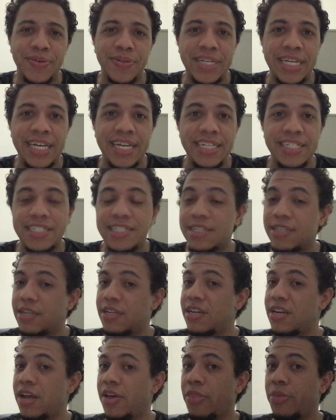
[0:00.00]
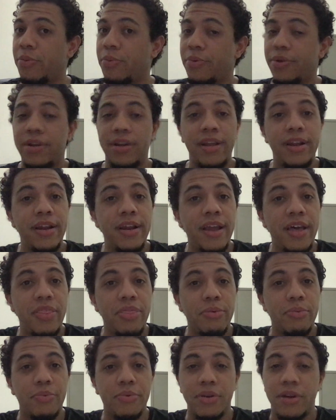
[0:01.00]
Yes, another one,
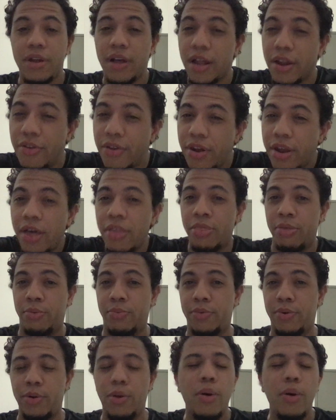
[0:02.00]
another one, another one.